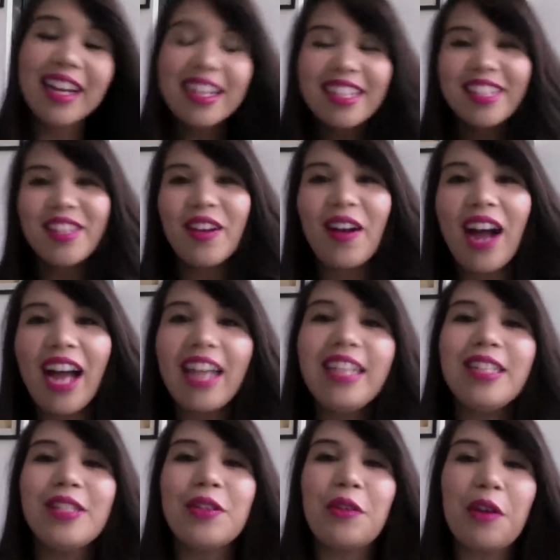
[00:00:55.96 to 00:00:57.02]
so I
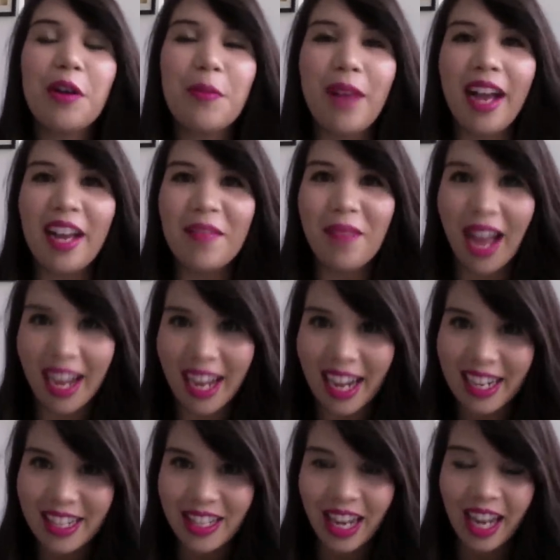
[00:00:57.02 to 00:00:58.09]
store my MAC
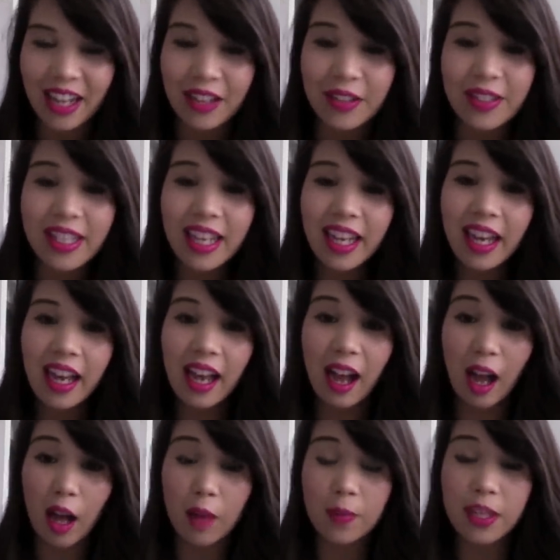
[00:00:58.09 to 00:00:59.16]
eyeshadows
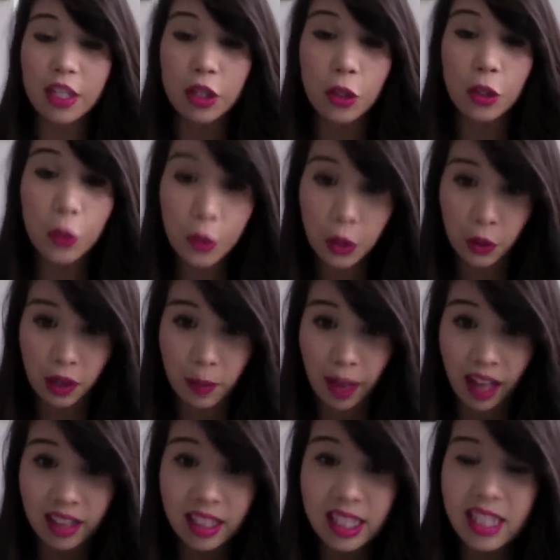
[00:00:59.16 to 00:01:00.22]
in two uni
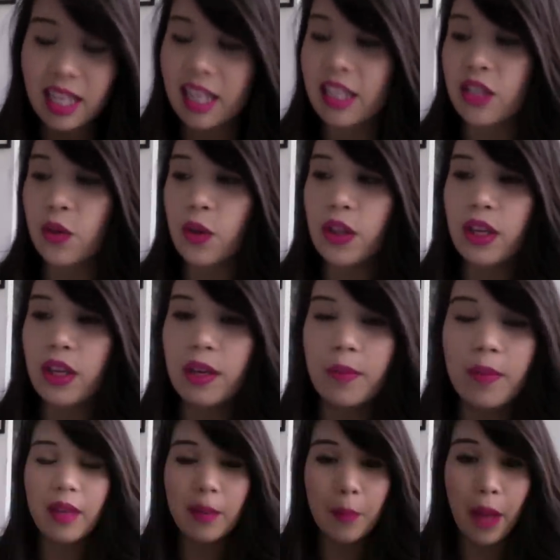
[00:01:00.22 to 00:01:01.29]
palettes. I store them
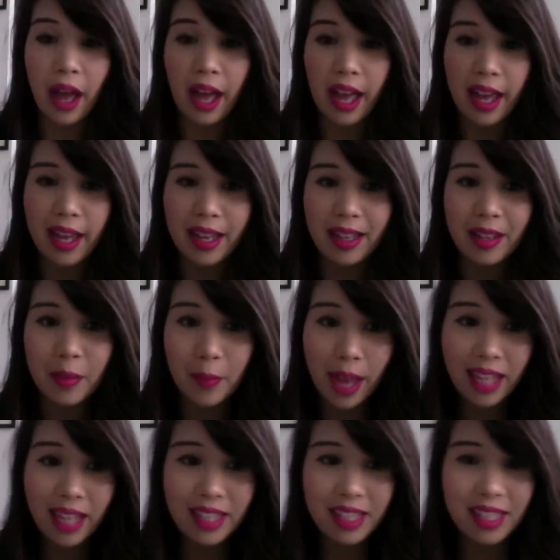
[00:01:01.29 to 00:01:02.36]
by
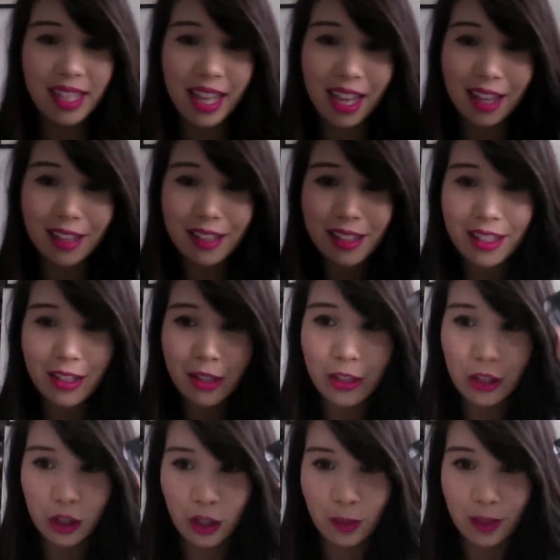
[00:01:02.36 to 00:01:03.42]
mattes and
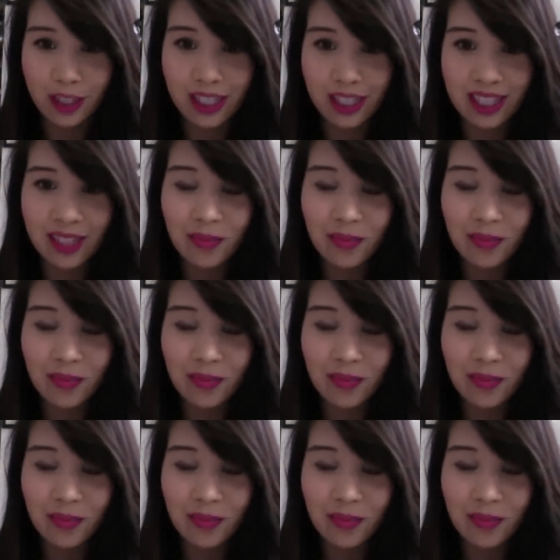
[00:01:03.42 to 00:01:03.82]
shimmers.